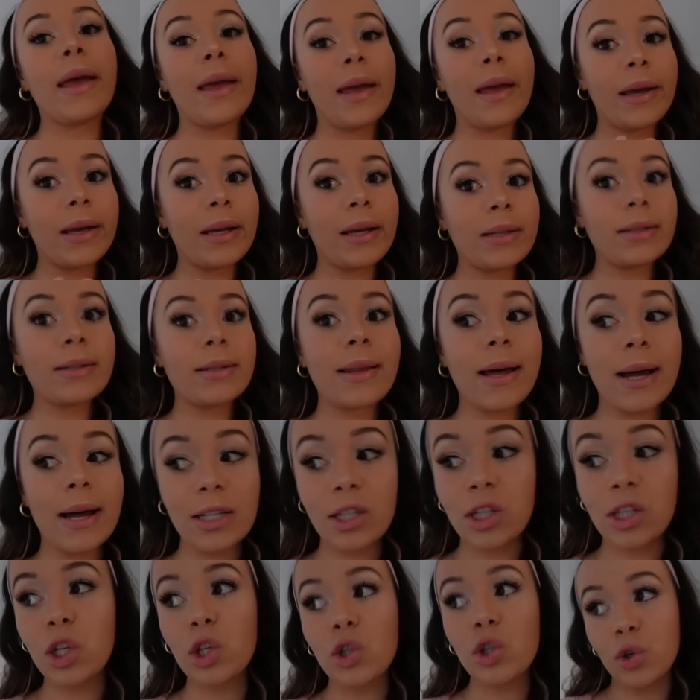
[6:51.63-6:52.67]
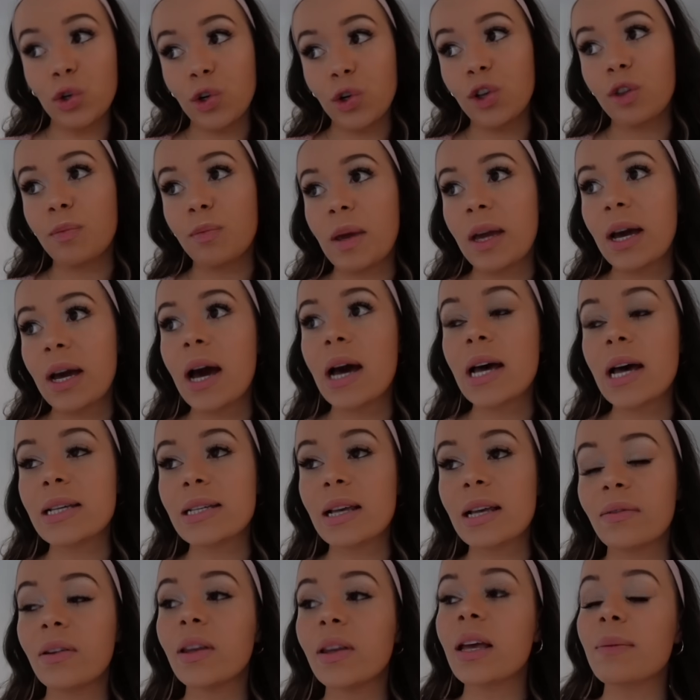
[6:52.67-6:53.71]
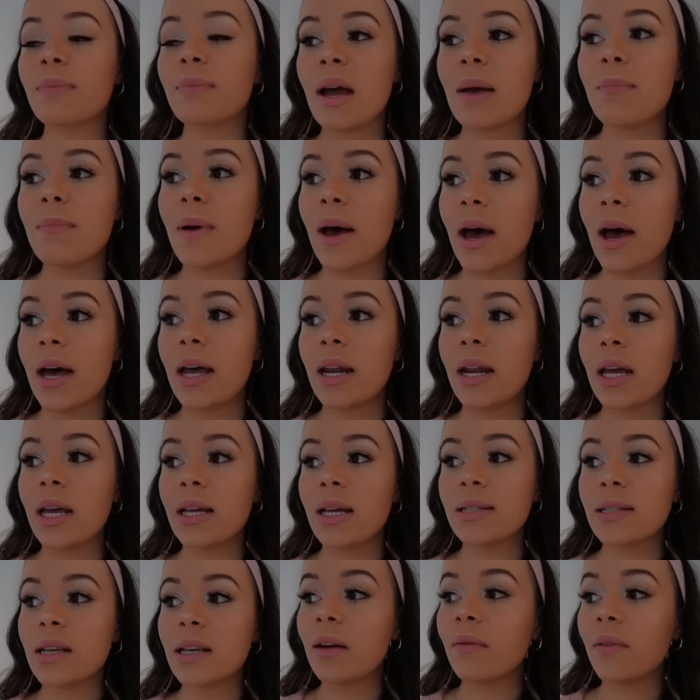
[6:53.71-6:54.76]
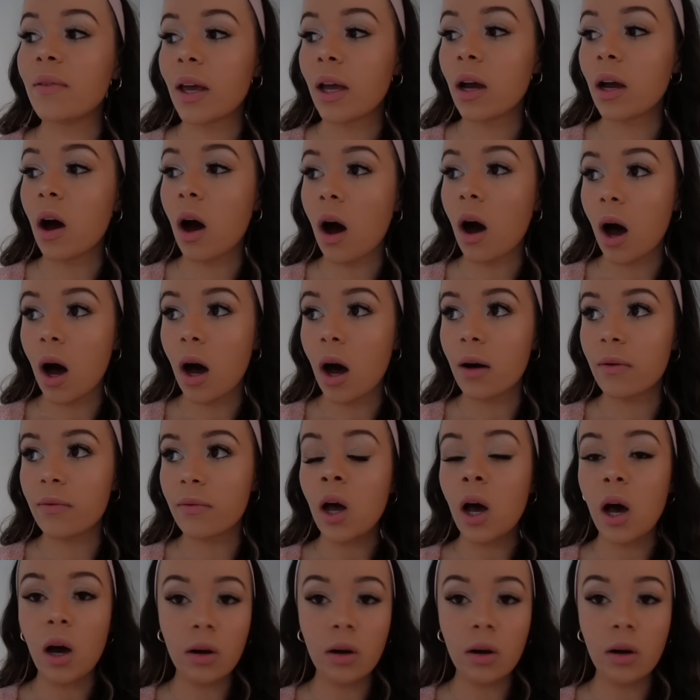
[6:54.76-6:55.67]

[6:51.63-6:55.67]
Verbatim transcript: and that's the truth because I feel like my bed is giving off